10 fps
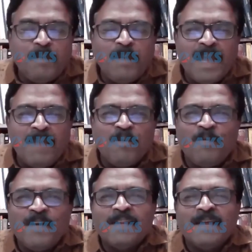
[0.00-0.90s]
it be
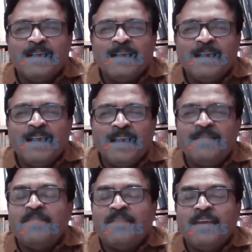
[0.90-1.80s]
helpful for the
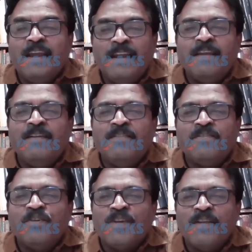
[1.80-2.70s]
existing Indian
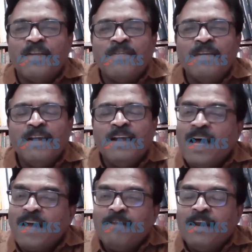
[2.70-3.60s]
institutions,
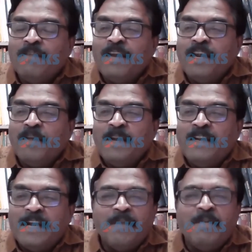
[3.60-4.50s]
or will it be
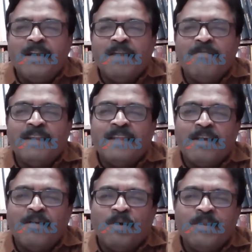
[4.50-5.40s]
detrimental for
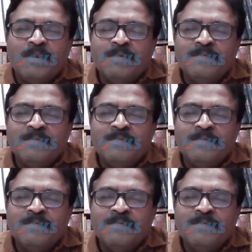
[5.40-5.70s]
their growth?